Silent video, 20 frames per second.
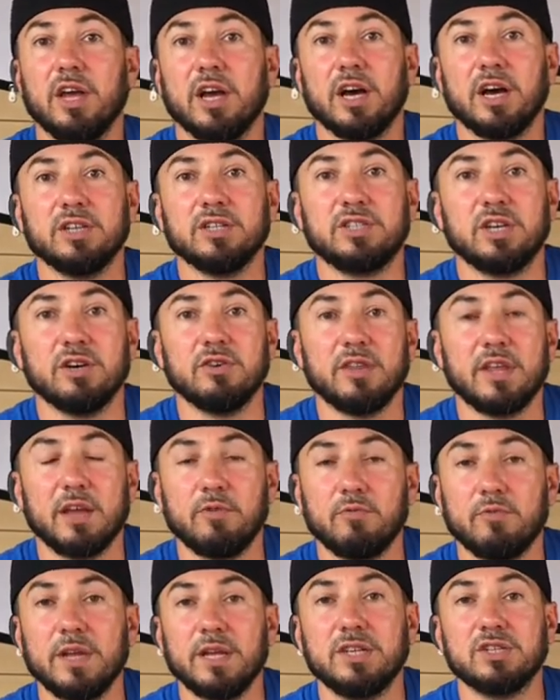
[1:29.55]
until they
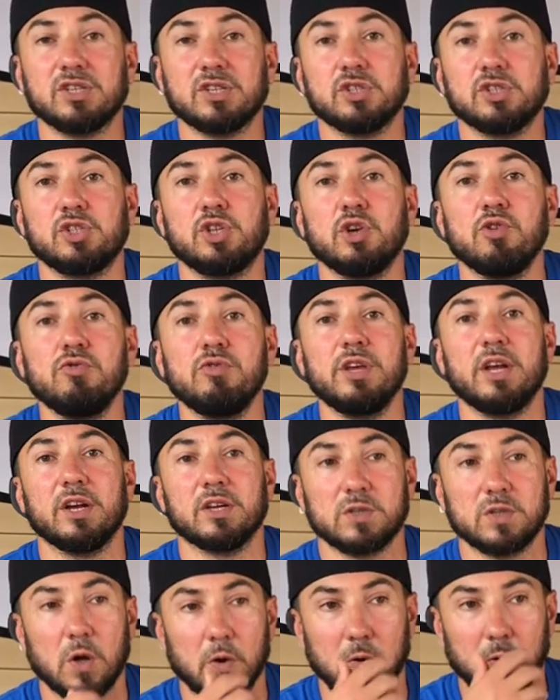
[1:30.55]
reach 2
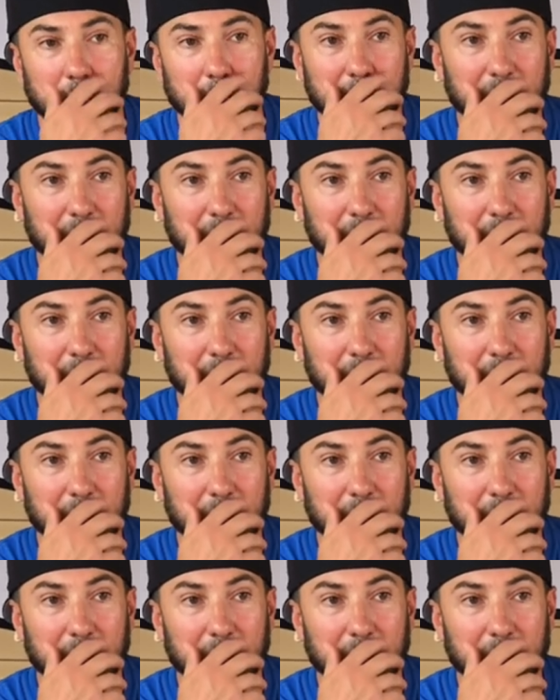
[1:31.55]
years old?